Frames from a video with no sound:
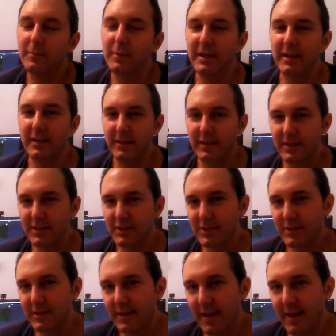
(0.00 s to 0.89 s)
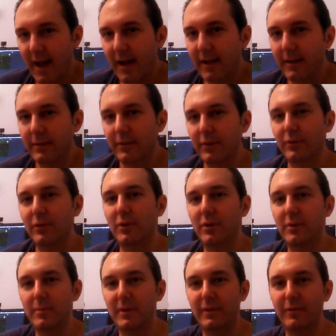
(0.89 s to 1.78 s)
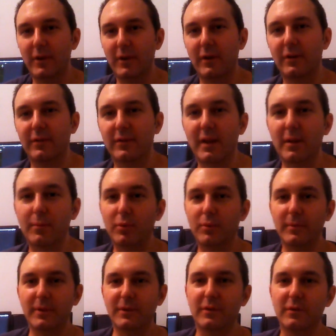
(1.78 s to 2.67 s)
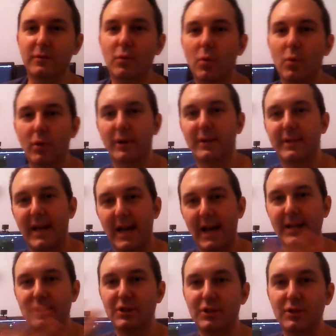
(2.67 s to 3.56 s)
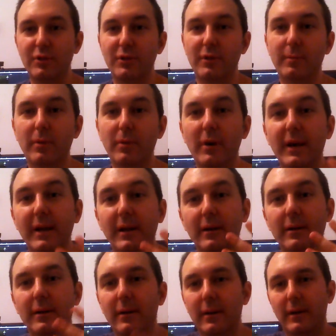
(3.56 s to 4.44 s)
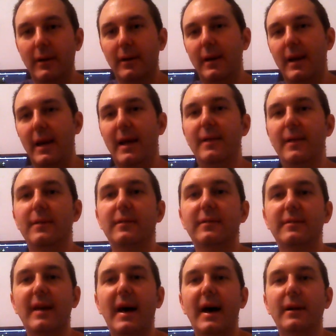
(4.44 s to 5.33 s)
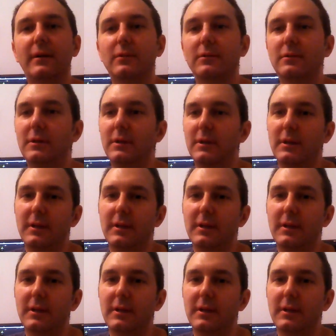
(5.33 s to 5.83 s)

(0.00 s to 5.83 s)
In addition to that, there's going to be various implements of war attached to the player and the saddle.